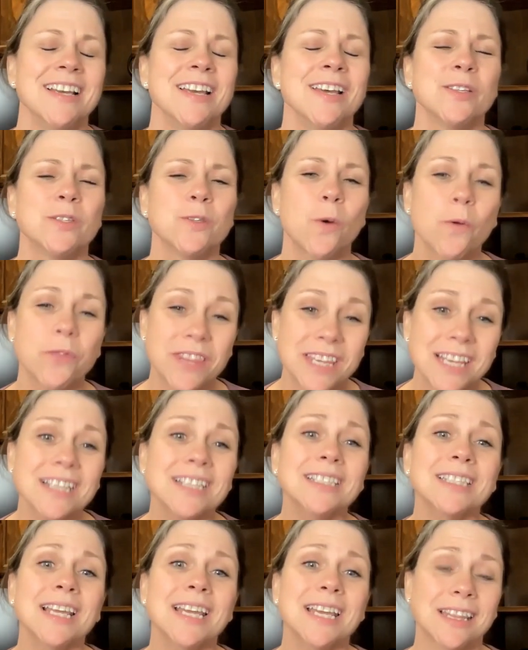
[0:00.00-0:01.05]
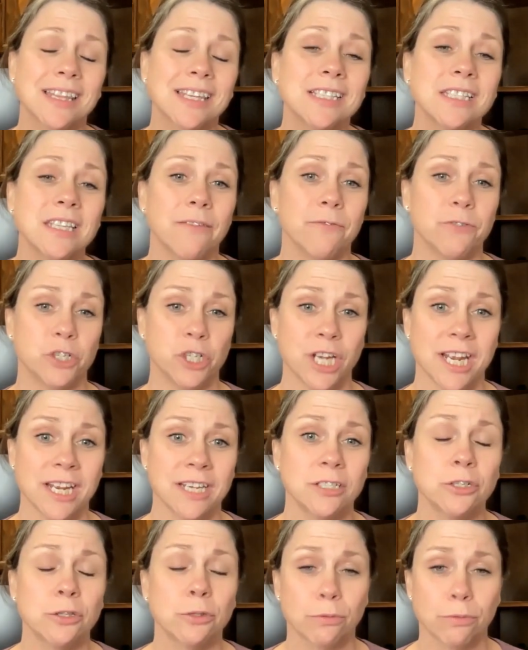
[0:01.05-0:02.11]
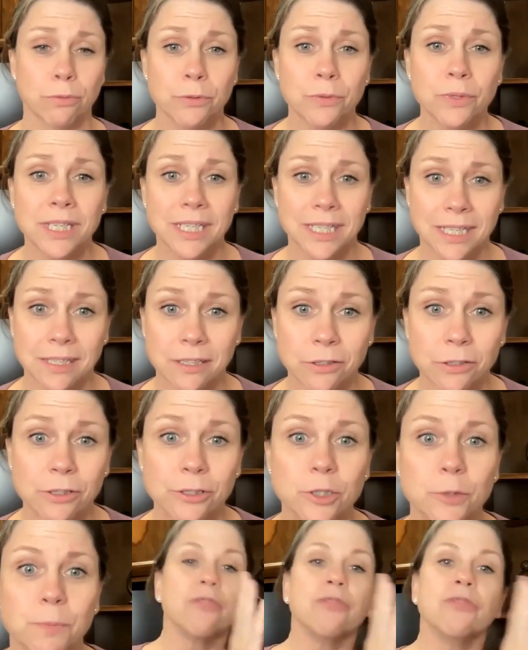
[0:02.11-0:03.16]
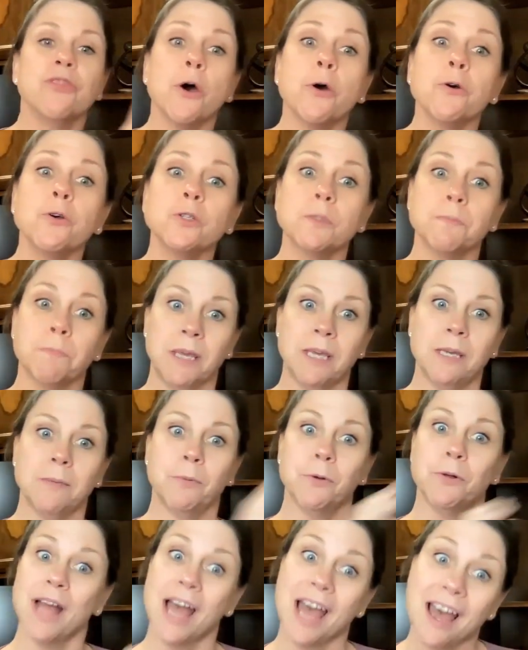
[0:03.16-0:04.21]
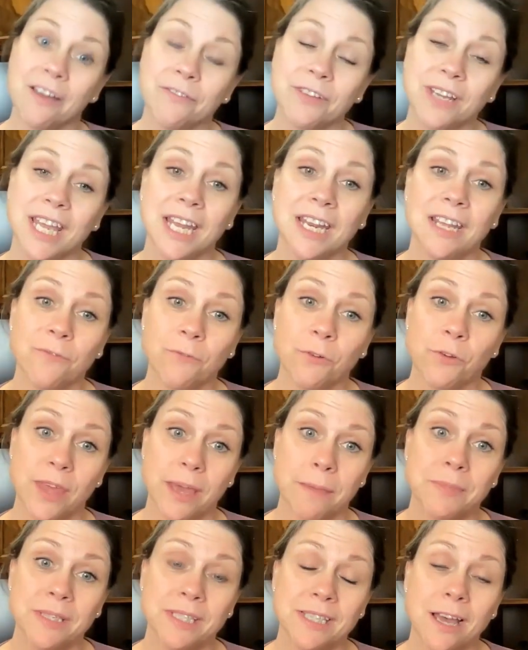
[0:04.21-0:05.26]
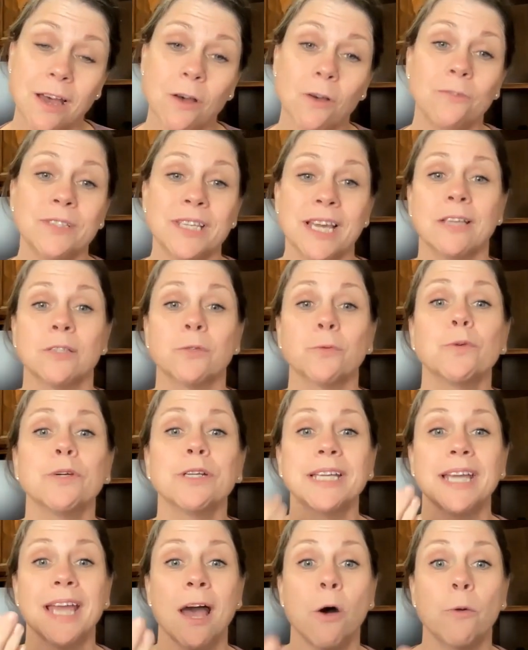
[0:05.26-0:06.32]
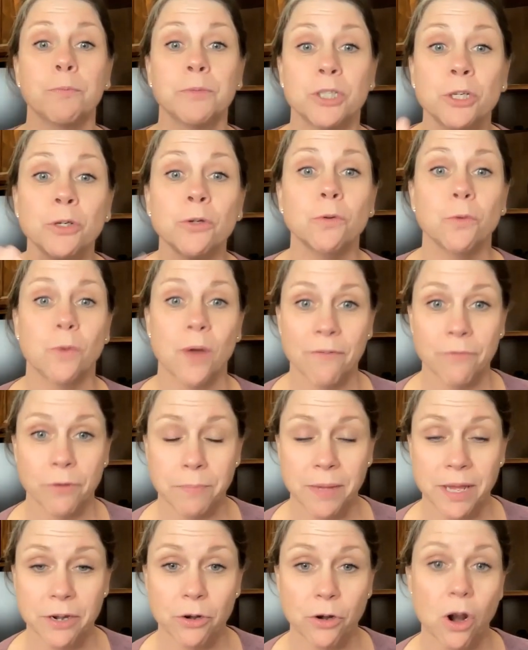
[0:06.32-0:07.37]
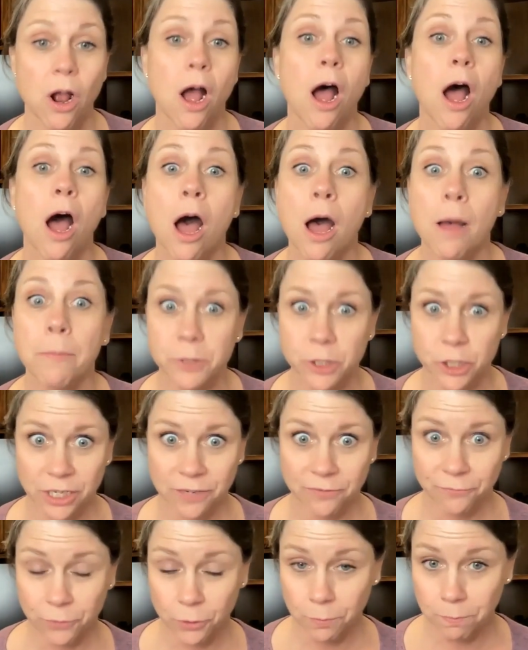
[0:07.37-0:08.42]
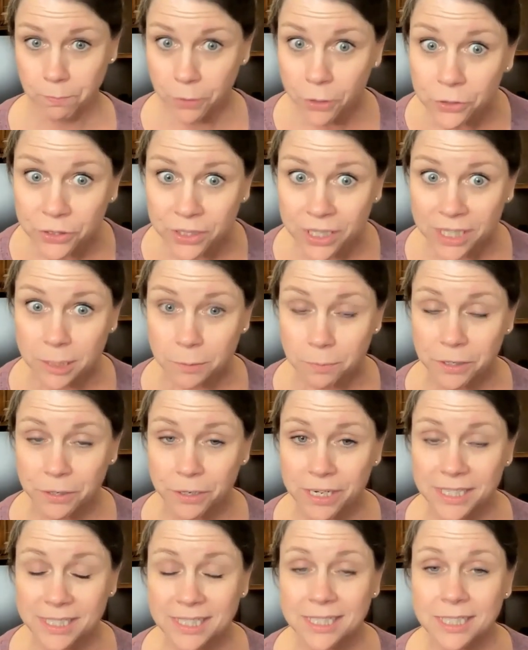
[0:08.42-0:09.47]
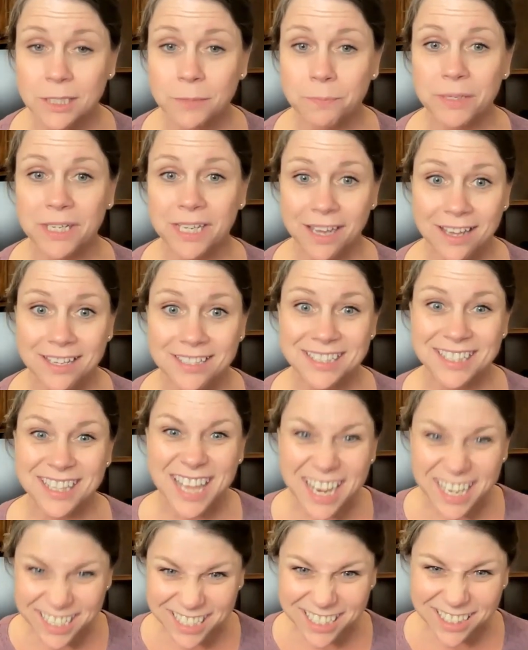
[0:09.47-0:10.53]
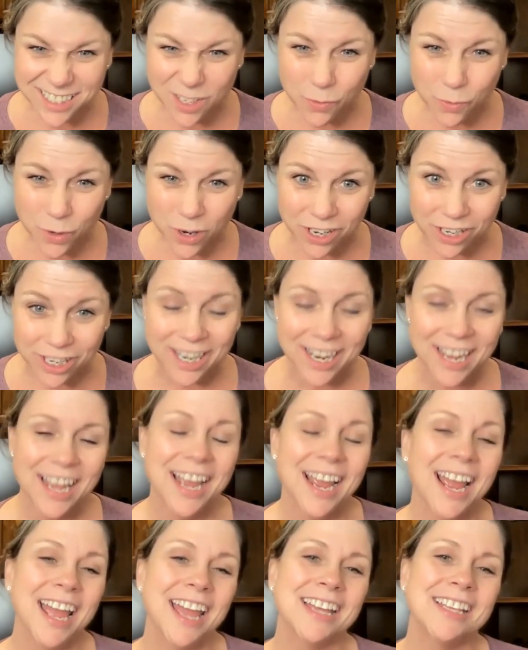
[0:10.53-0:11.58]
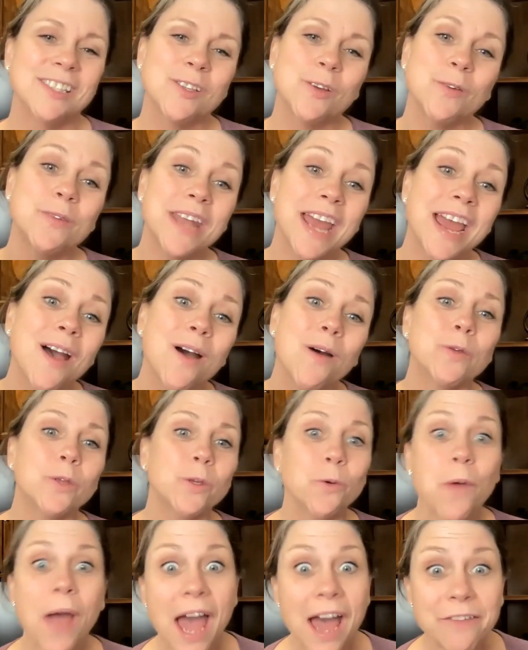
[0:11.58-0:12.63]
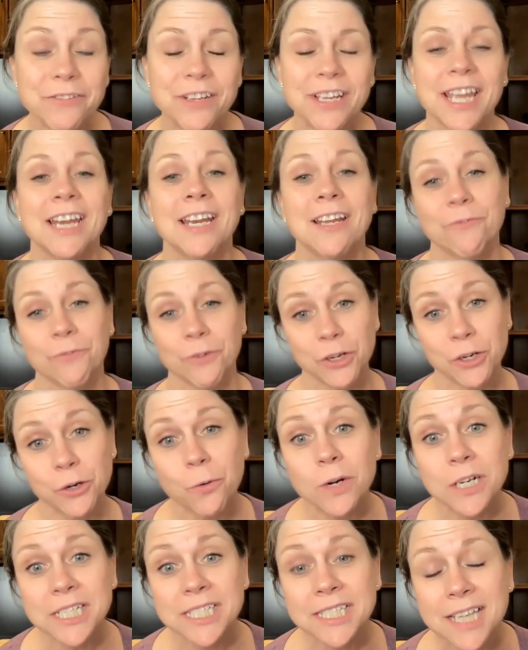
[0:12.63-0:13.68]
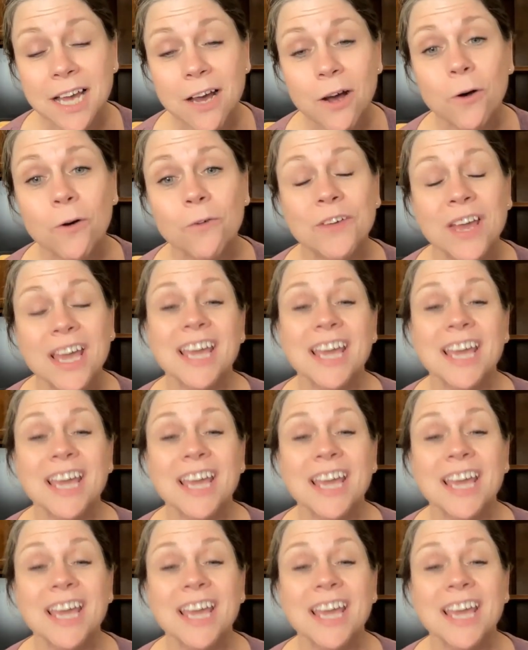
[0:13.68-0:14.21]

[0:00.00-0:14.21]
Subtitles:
So things like this have changed through the years. Those people advocating for themselves has really helped you have a better option for birth experiences because they did the work. And so now you advocating for yourself